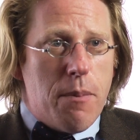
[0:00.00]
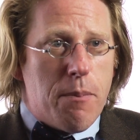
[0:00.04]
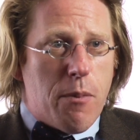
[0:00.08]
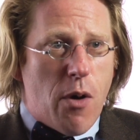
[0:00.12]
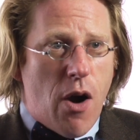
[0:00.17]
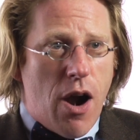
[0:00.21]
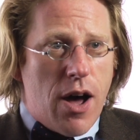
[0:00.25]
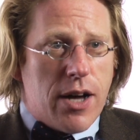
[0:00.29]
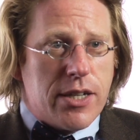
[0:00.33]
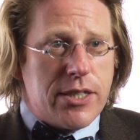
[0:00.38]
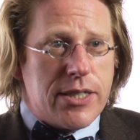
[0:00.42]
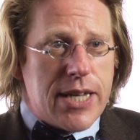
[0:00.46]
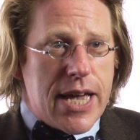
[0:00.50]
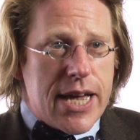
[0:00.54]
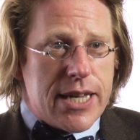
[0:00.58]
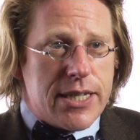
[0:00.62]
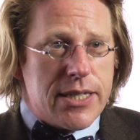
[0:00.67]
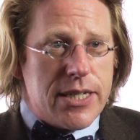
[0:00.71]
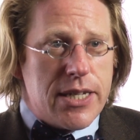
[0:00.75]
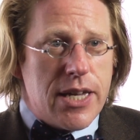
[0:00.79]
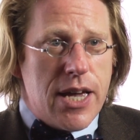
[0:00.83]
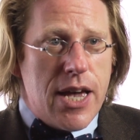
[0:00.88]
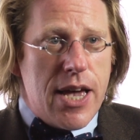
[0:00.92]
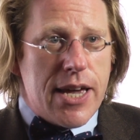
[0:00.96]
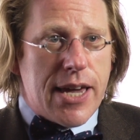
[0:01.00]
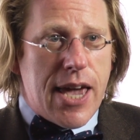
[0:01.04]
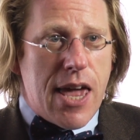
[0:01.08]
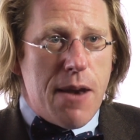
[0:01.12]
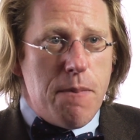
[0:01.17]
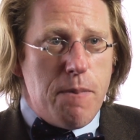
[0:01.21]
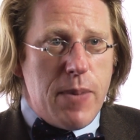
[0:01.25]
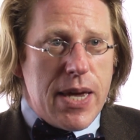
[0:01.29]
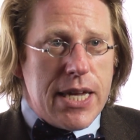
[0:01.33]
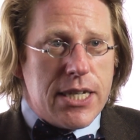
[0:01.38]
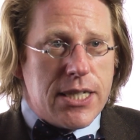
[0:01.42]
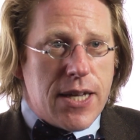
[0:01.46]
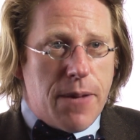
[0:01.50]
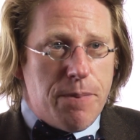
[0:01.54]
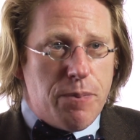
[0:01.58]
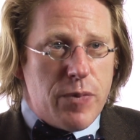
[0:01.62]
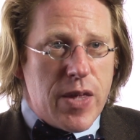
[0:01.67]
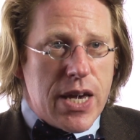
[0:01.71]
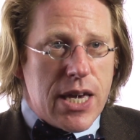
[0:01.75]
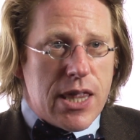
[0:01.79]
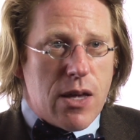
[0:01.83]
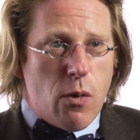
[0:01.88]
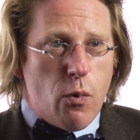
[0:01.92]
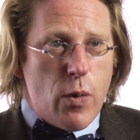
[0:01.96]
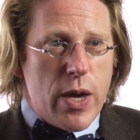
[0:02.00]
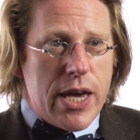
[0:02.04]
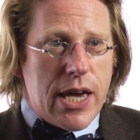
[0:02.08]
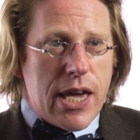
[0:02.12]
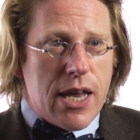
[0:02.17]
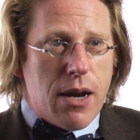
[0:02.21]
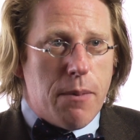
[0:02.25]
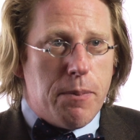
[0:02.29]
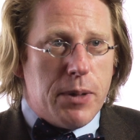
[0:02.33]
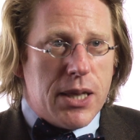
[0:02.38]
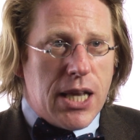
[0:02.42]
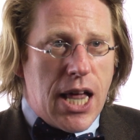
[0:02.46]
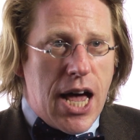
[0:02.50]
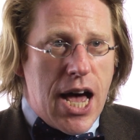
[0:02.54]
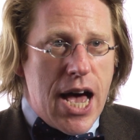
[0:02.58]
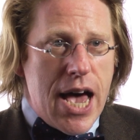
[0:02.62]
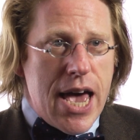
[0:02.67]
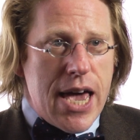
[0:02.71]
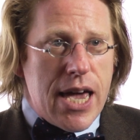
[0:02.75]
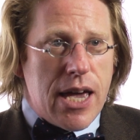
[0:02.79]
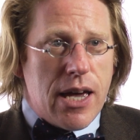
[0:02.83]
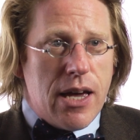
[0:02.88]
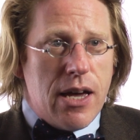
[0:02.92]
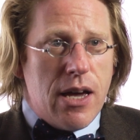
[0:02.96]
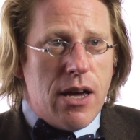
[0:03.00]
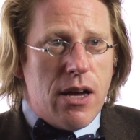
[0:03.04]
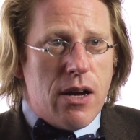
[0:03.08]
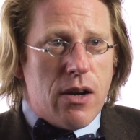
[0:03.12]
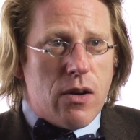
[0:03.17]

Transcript: process can be something that we can apply